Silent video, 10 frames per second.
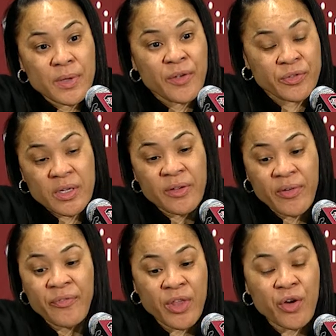
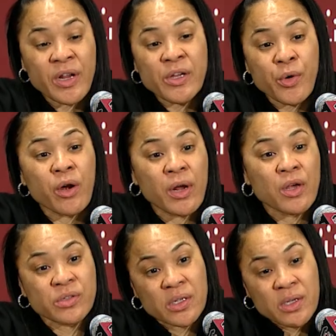If they're anywhere
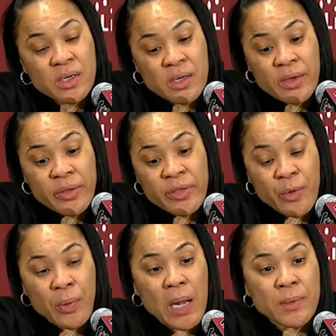else,
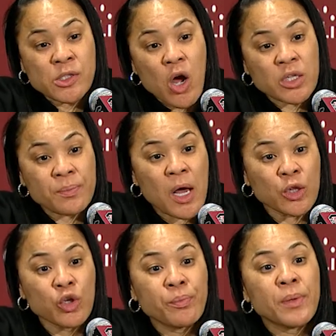they're probably talked about a
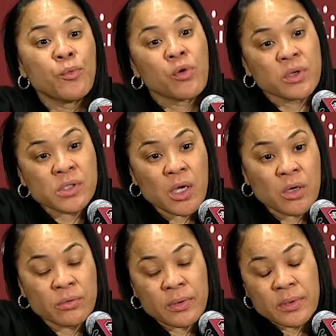little bit more.
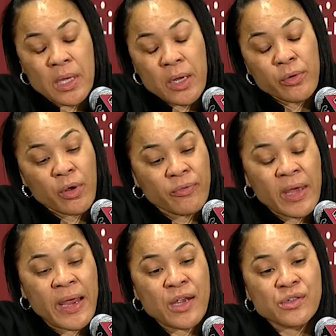So I don't know if
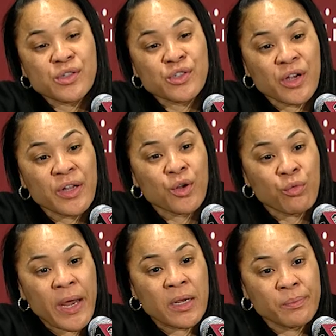that answers your
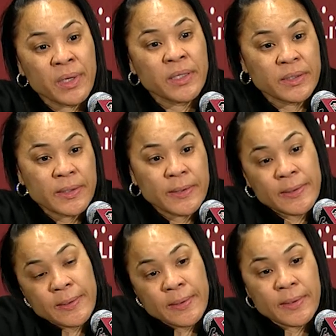underrated, but
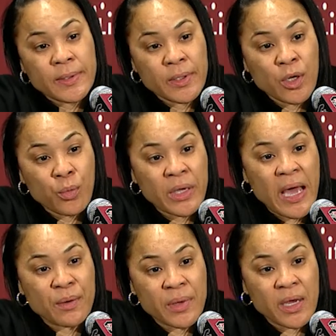You know, we
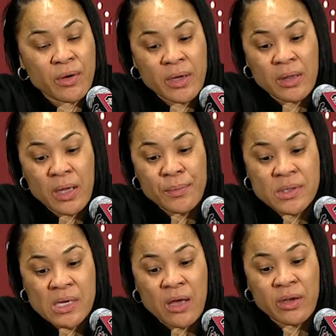got them here in Columbia,
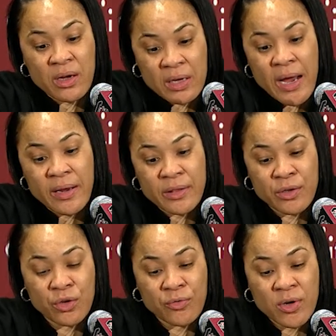South Carolina, at the
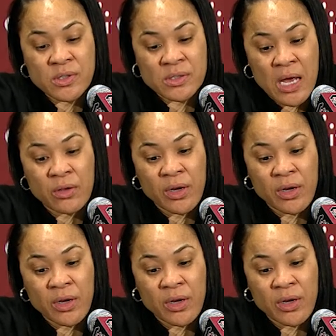University of South